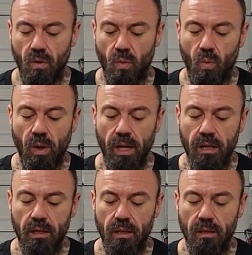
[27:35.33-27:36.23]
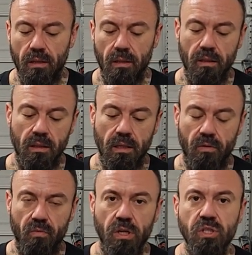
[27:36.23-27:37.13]
when the
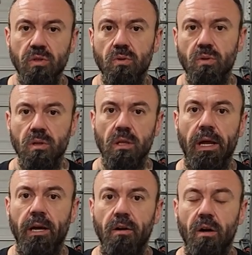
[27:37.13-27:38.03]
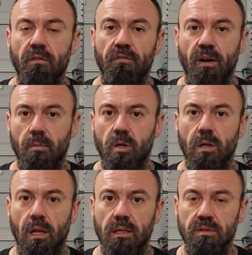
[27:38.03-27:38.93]
original layer of
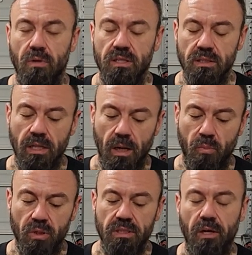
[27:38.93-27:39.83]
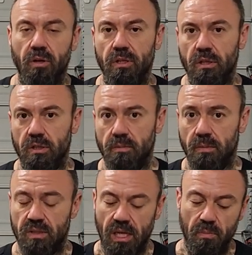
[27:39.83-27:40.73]
fiberglass resin that I put down on the
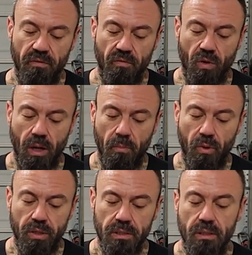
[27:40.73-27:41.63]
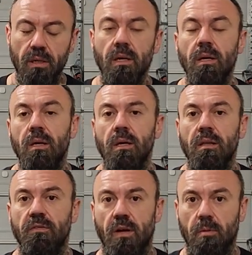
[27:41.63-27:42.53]
aluminum tape before I put
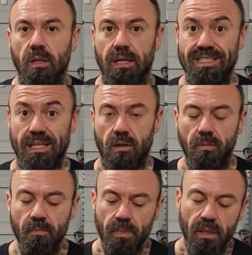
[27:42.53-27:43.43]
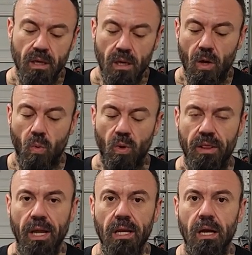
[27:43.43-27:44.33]
the fiberglass down,
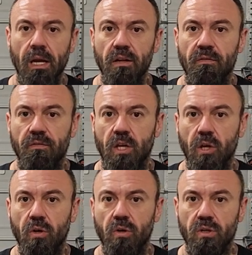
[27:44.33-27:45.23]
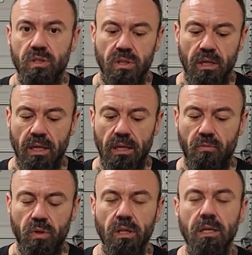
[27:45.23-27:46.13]
when that kind of cures, it
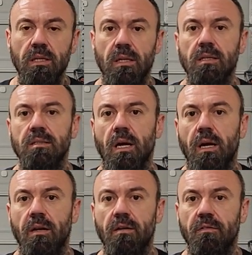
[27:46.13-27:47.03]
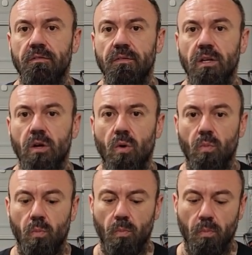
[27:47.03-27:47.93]
really does kind of, you know,